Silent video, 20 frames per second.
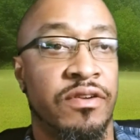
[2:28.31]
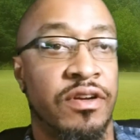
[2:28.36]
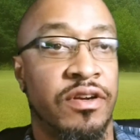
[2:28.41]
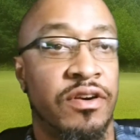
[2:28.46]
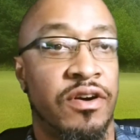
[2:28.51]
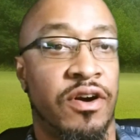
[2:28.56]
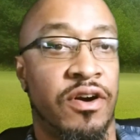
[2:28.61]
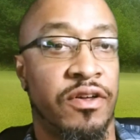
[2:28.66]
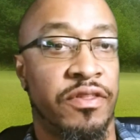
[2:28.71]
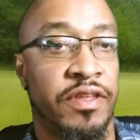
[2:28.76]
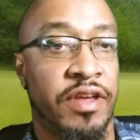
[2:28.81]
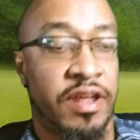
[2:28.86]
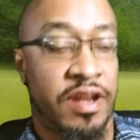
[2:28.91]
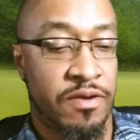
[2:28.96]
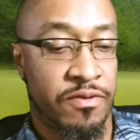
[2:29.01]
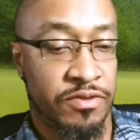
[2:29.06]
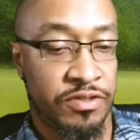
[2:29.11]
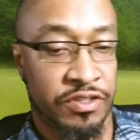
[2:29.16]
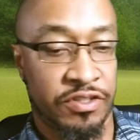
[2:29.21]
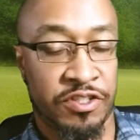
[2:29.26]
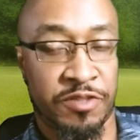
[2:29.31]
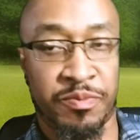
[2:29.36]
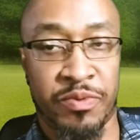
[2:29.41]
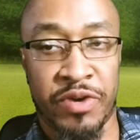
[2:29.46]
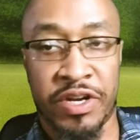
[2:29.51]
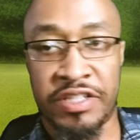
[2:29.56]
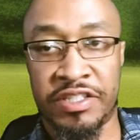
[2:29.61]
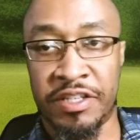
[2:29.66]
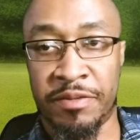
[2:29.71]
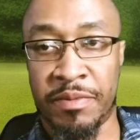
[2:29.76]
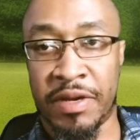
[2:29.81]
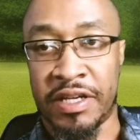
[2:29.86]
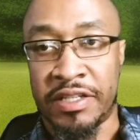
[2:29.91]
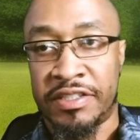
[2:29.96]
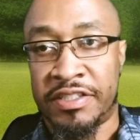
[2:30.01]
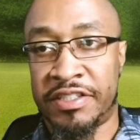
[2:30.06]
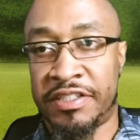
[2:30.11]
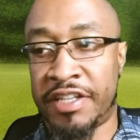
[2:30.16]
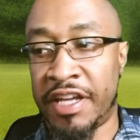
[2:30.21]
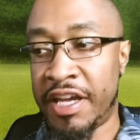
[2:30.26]
call that. I was expressing my
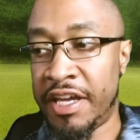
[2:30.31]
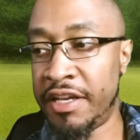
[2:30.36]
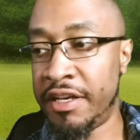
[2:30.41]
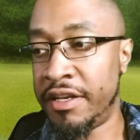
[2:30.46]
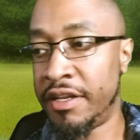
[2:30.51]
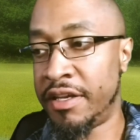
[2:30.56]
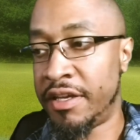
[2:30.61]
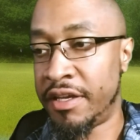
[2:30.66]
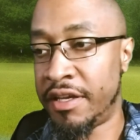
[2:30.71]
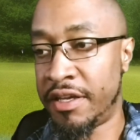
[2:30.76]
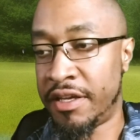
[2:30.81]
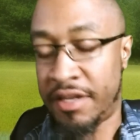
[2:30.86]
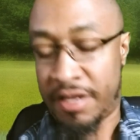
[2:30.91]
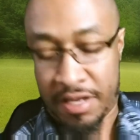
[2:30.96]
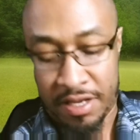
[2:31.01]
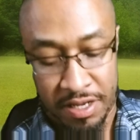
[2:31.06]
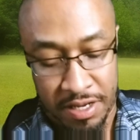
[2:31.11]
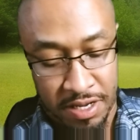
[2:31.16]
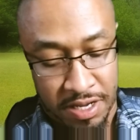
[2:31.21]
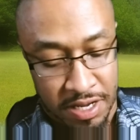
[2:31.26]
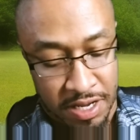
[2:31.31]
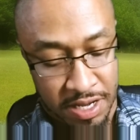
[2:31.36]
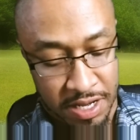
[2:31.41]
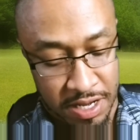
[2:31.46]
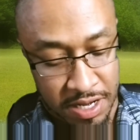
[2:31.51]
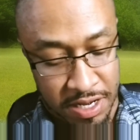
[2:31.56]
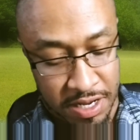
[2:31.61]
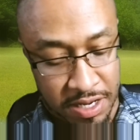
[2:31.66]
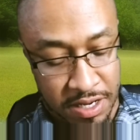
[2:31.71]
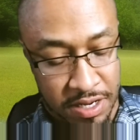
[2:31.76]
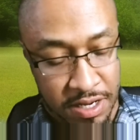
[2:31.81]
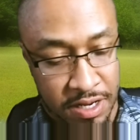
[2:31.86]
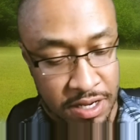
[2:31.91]
state, and